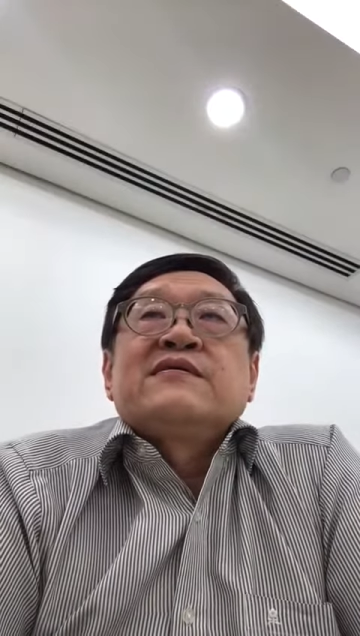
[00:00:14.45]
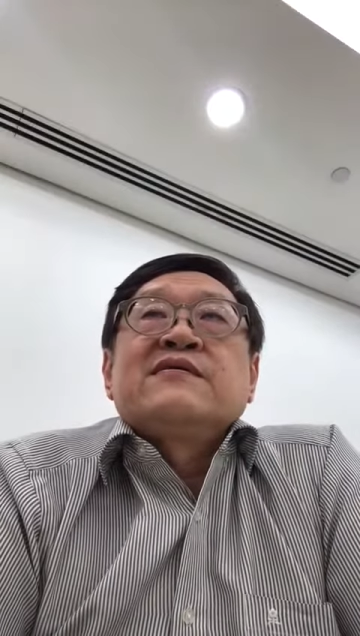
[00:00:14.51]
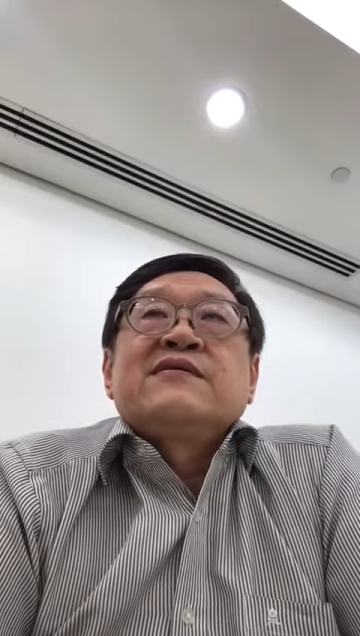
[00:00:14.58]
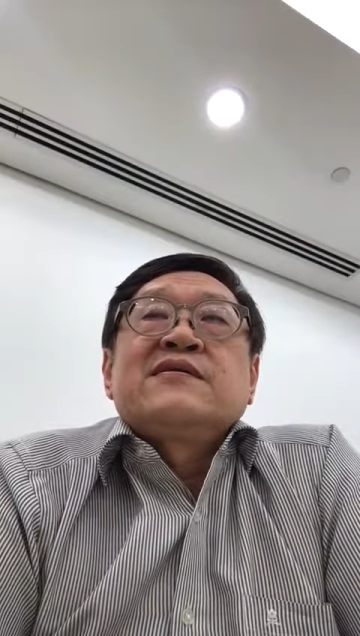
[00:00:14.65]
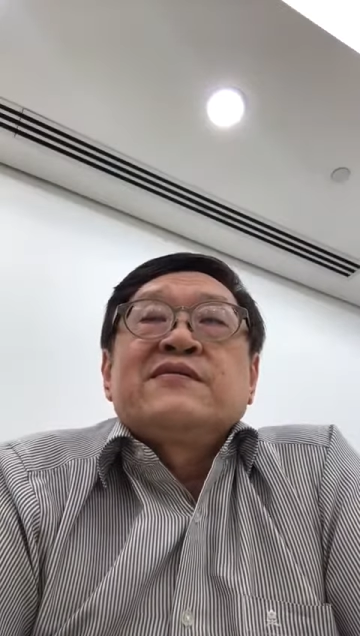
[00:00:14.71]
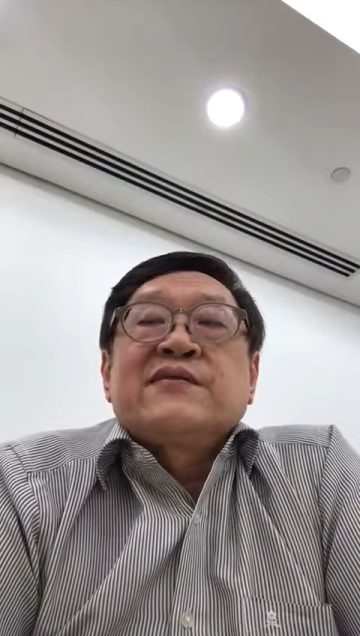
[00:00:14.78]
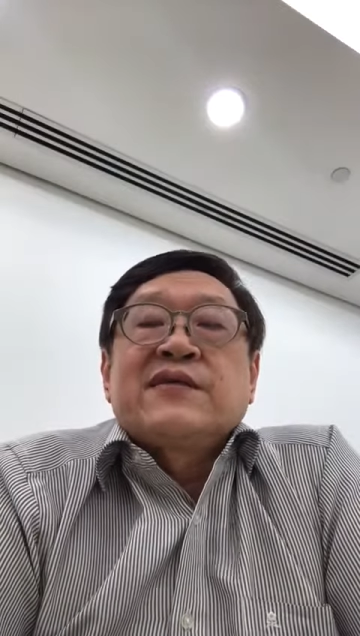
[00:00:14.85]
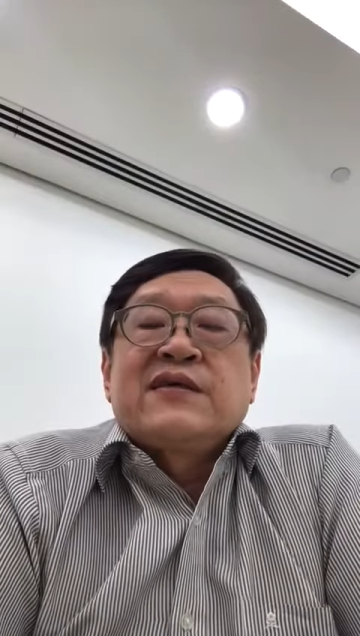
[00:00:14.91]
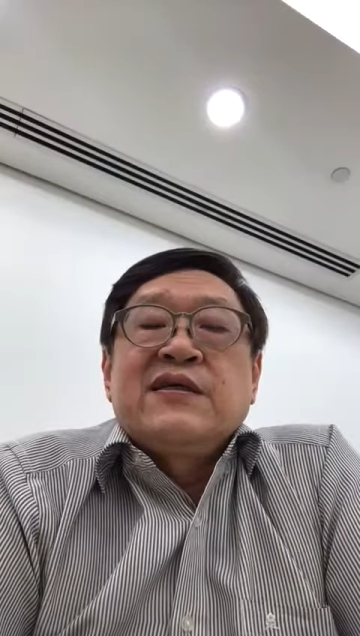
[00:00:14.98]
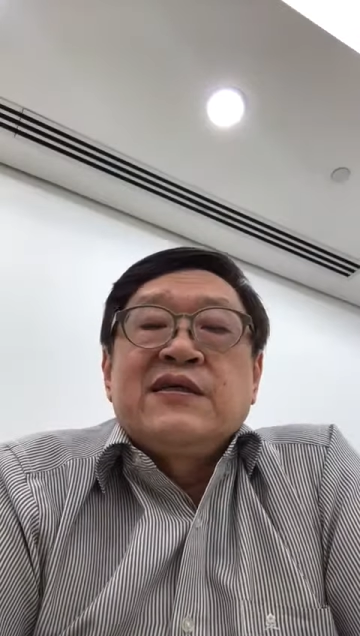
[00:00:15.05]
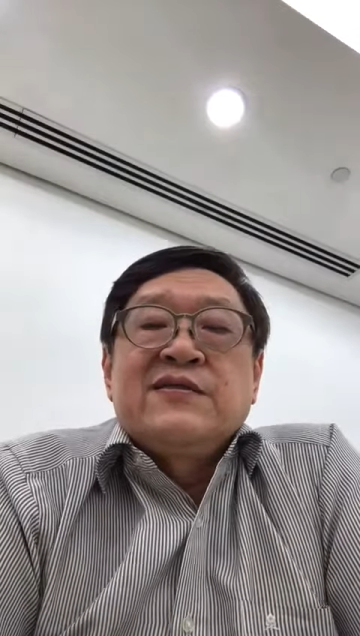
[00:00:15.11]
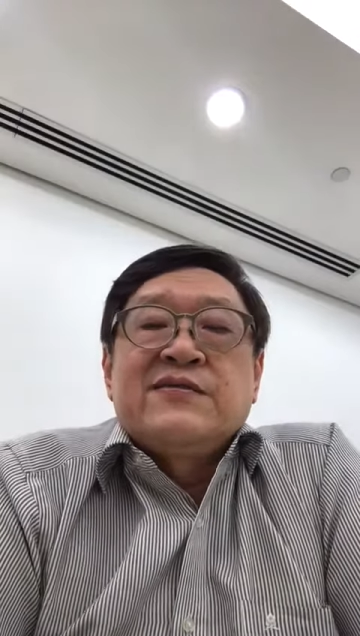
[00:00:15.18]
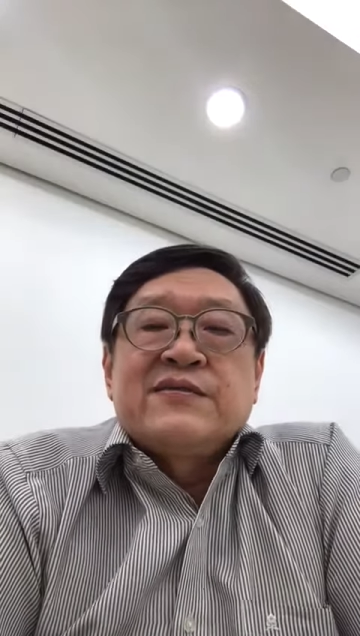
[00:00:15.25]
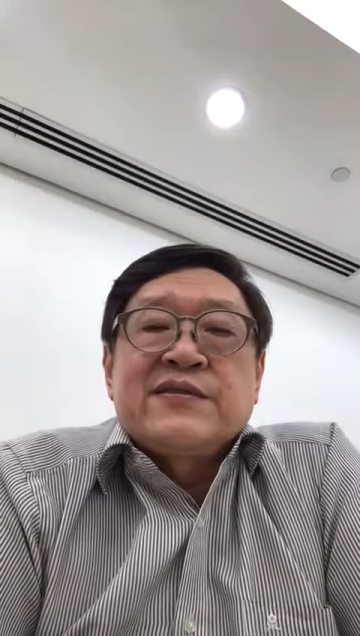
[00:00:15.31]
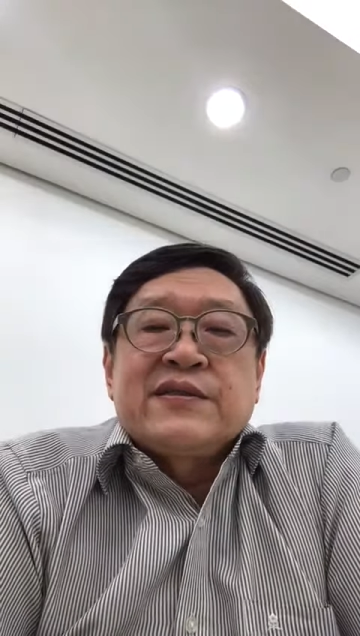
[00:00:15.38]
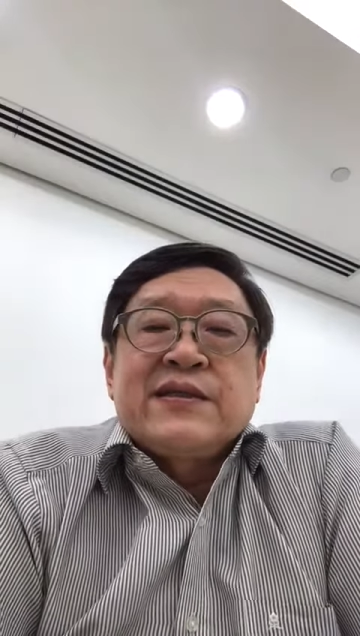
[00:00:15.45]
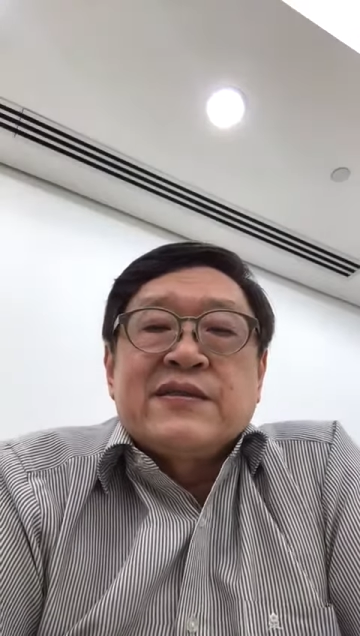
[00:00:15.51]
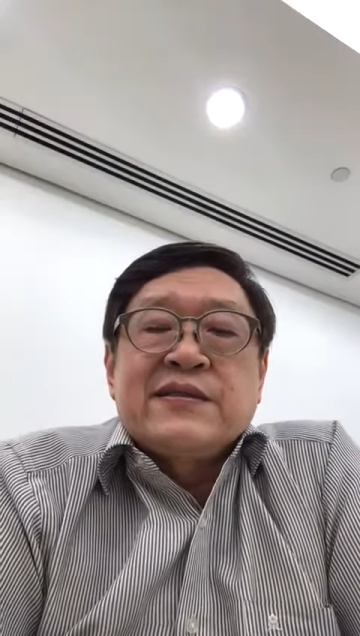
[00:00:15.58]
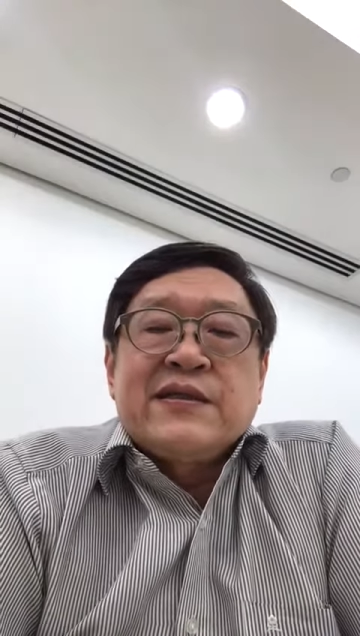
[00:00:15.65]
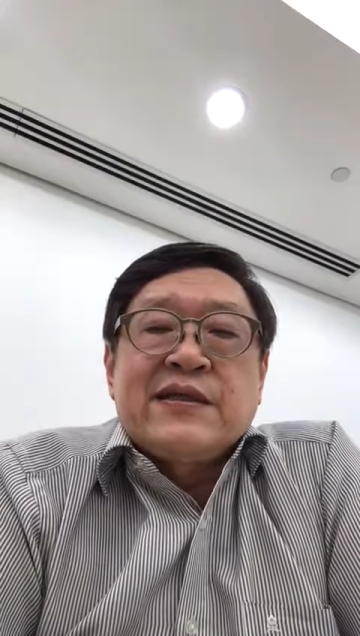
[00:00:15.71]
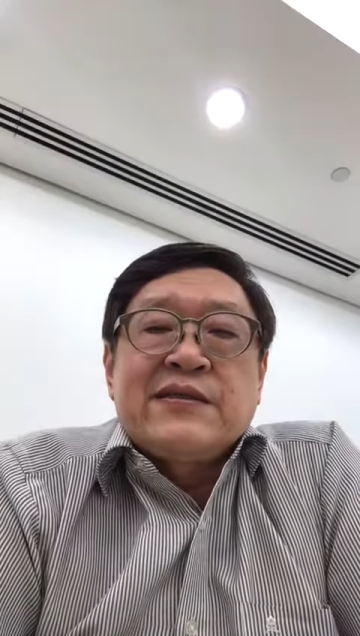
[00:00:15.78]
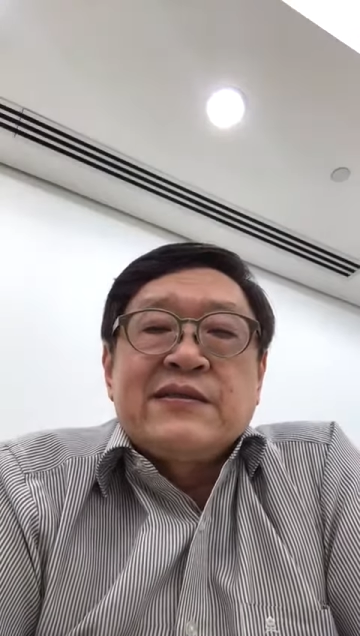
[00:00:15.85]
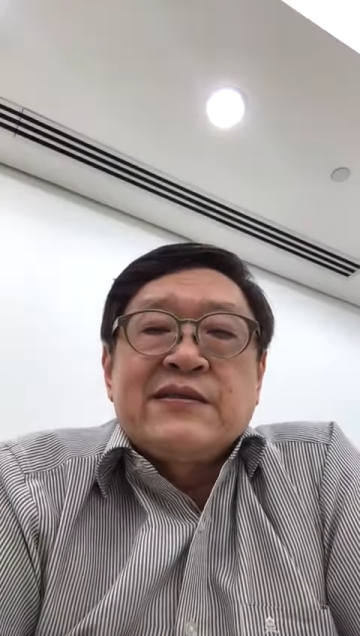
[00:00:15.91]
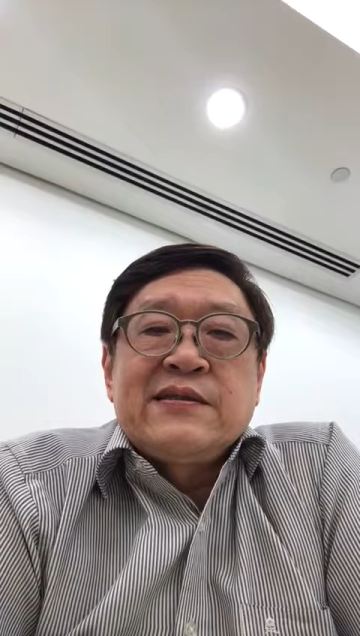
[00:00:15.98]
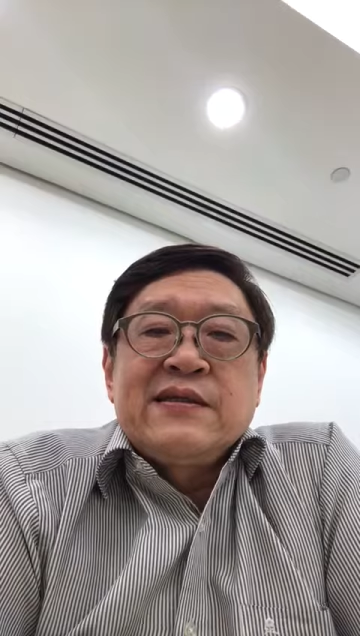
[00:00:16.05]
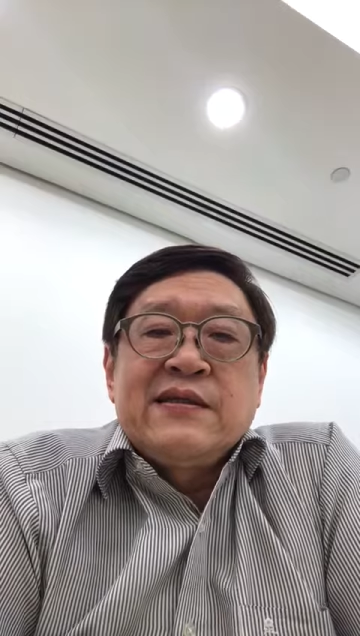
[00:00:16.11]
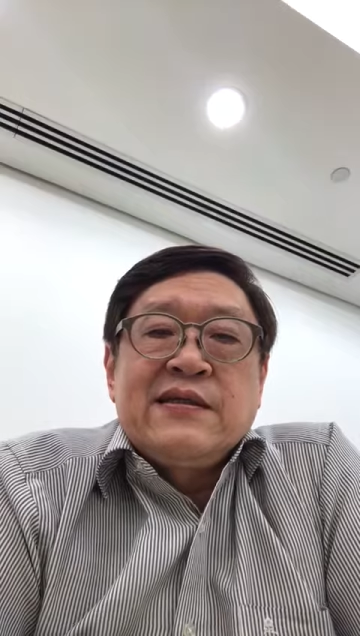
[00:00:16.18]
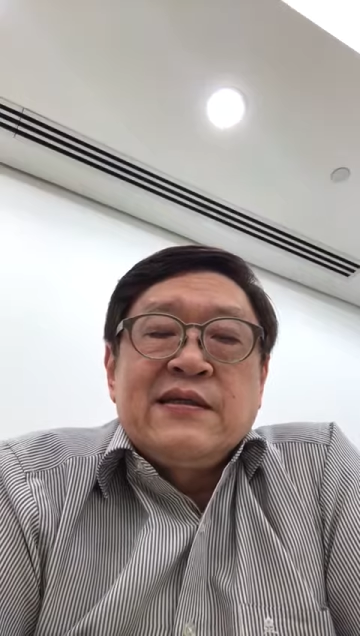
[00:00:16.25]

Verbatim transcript: some of the keys of success.